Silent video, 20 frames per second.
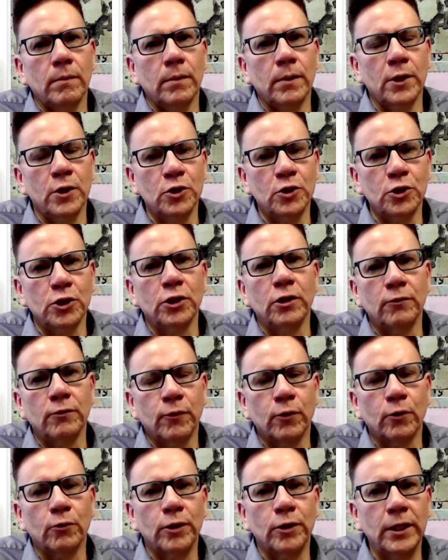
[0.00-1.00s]
considered
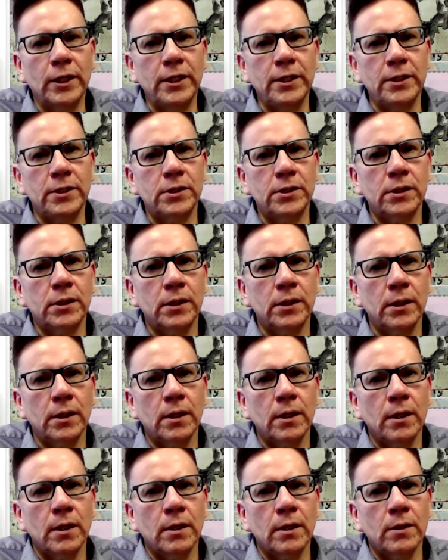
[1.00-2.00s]
for release.
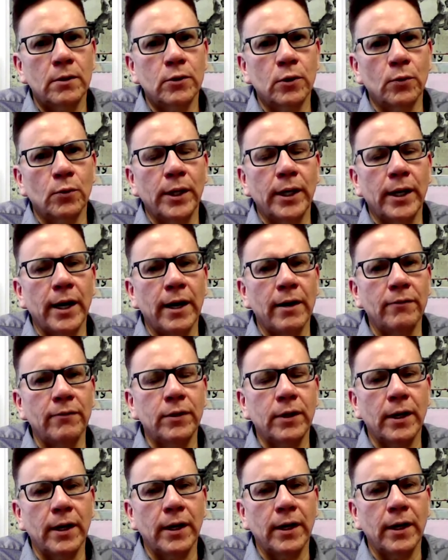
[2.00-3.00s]
So we have
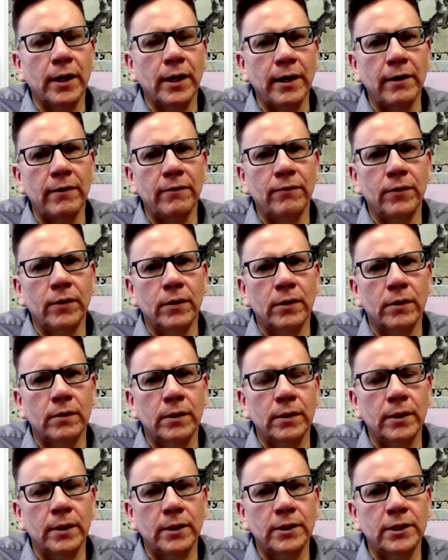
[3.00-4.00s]
to have
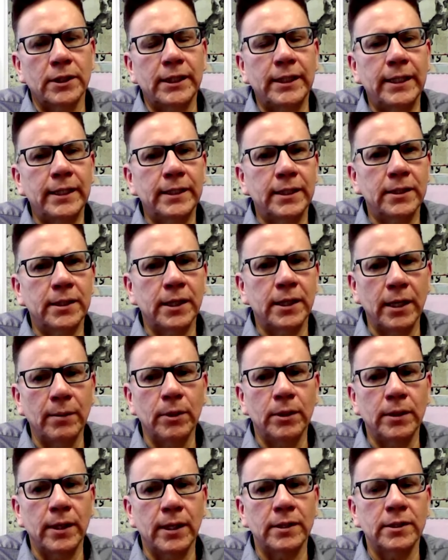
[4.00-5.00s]
our seat at the table,
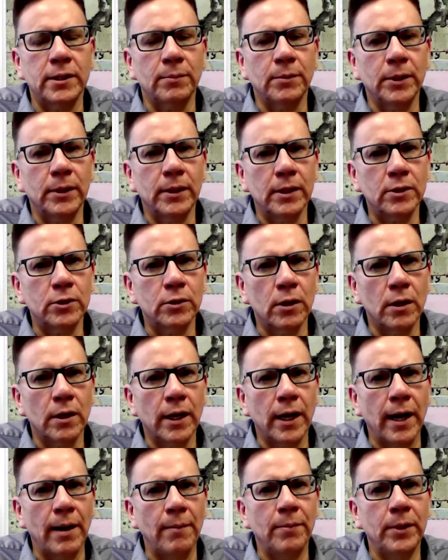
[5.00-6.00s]
and that's something that's not
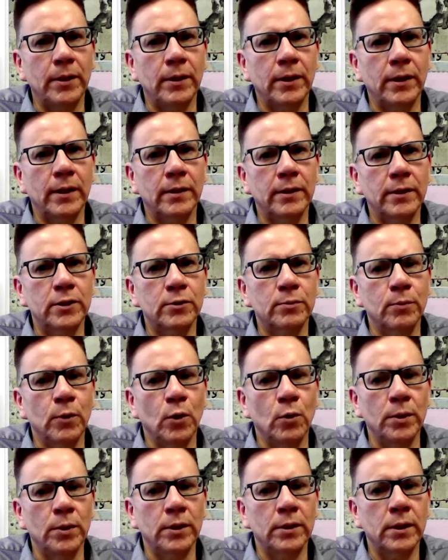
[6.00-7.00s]
happening at this
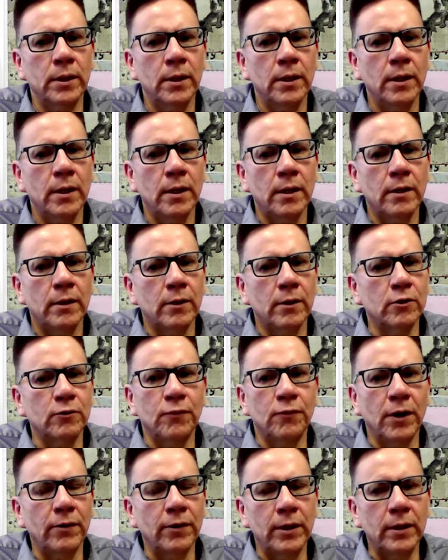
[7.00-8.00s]
moment. There's
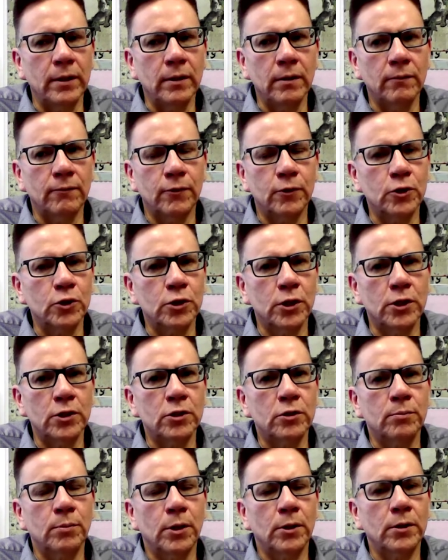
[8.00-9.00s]
very little First
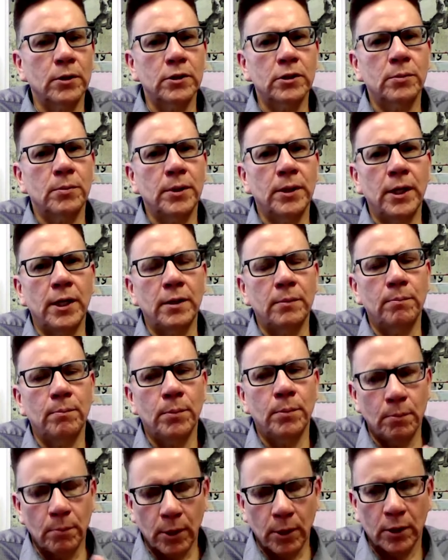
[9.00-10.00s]
Nation
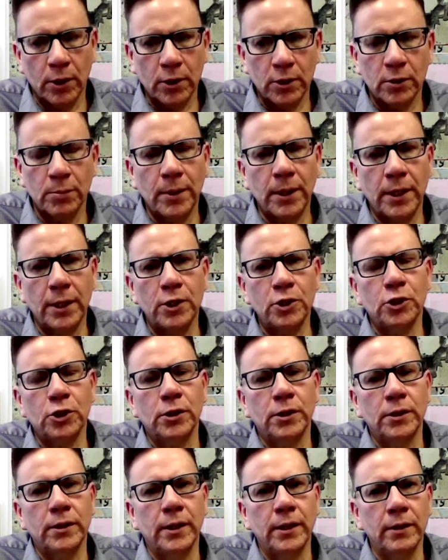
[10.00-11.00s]
participation
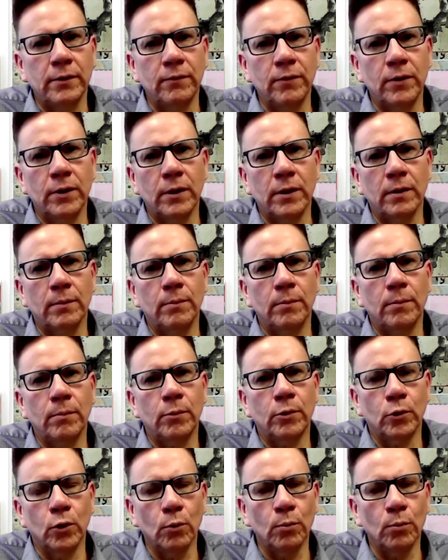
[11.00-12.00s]
in any of the
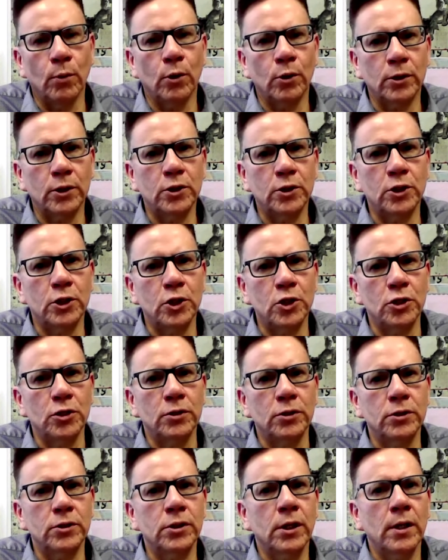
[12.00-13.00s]
parole board
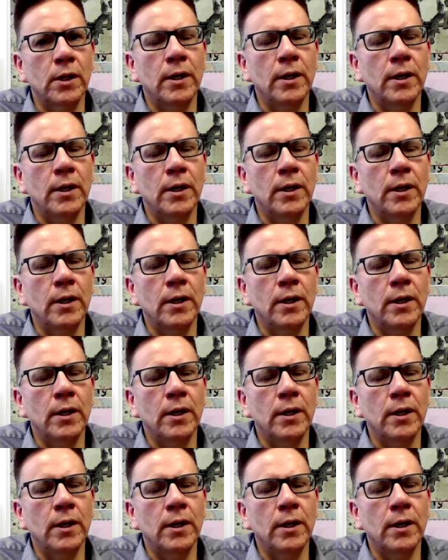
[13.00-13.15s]
decisions,